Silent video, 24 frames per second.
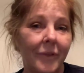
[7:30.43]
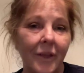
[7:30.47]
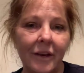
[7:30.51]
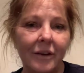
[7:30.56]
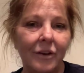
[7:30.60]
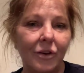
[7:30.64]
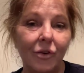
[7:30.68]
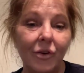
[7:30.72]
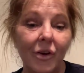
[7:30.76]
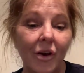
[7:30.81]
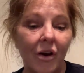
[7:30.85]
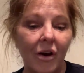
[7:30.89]
They
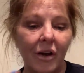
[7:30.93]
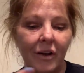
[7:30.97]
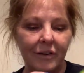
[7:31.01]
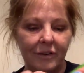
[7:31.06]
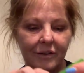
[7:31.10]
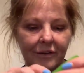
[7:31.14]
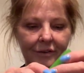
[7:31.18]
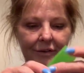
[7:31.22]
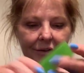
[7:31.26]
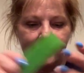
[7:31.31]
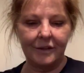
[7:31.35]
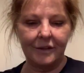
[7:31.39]
do
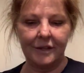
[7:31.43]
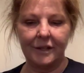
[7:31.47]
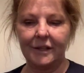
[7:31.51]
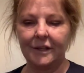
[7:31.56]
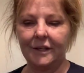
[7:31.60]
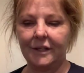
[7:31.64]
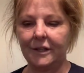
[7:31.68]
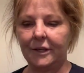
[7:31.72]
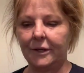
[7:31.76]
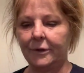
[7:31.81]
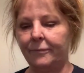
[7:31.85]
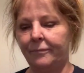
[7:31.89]
not.
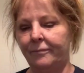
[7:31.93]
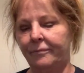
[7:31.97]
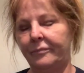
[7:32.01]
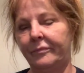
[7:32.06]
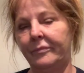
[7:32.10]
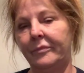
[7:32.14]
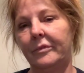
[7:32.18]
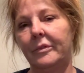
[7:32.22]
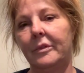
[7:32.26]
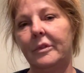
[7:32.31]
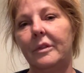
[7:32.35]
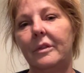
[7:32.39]

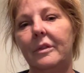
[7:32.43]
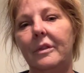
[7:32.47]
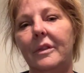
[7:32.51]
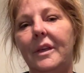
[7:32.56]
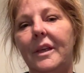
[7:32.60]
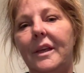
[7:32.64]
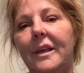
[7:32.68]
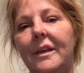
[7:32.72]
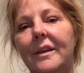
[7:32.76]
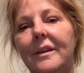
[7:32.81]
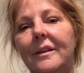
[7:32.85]
The